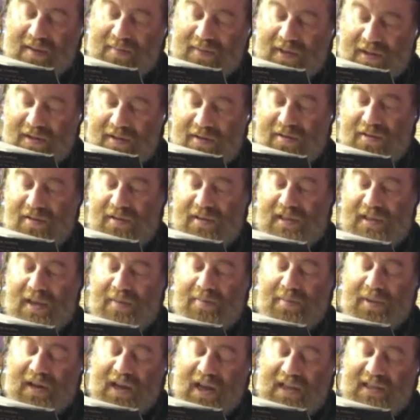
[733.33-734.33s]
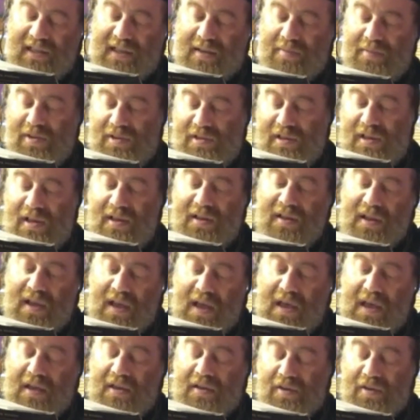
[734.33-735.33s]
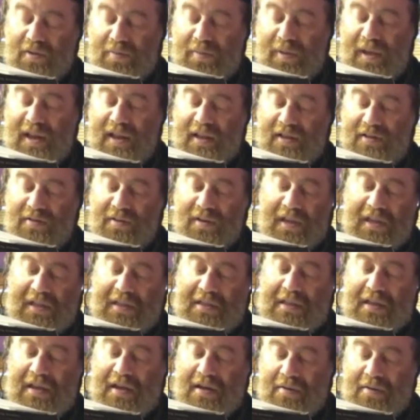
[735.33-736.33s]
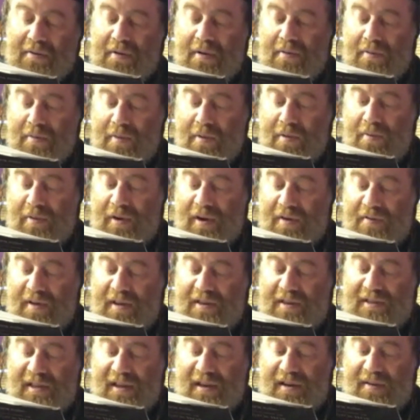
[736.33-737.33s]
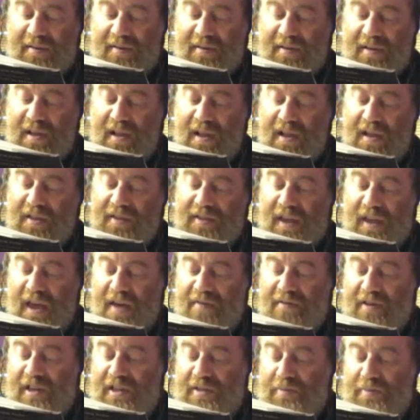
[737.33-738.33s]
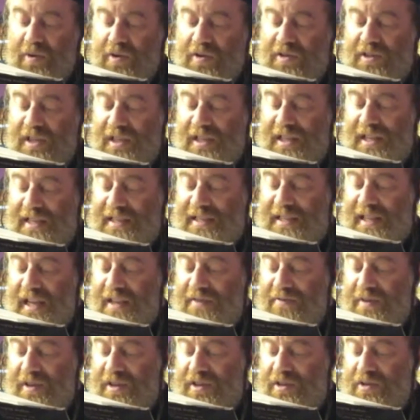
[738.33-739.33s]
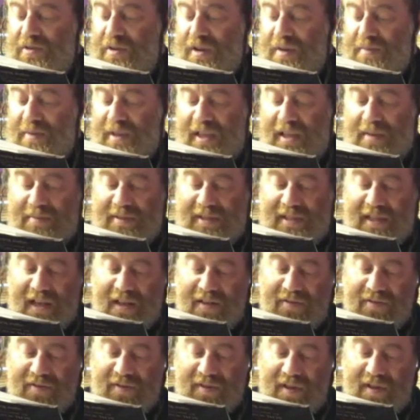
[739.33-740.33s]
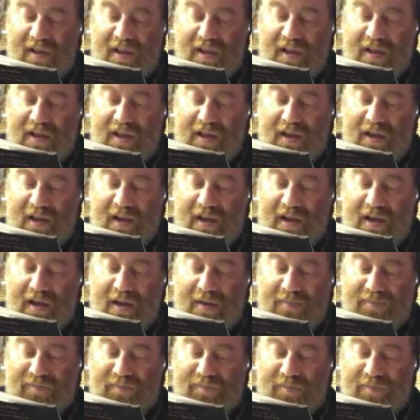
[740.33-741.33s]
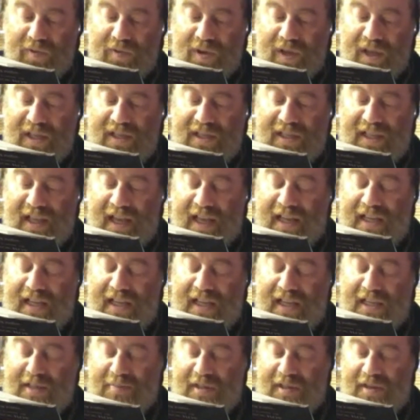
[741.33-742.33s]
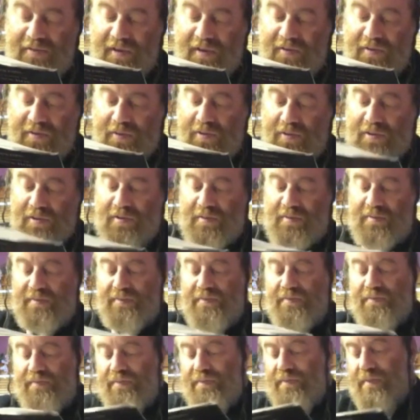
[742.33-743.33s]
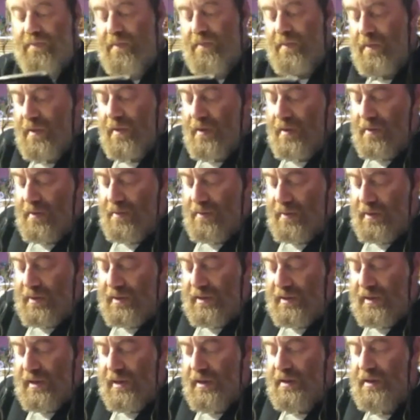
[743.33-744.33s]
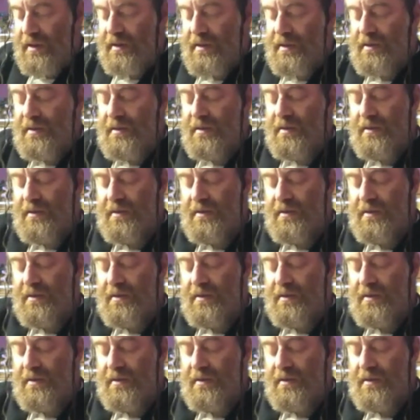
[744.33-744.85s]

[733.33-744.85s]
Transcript: I mean, you say birchas hamotzi, you're planning to eat whatever is there. The average person does not wish to limit himself to eating any specific food. Second.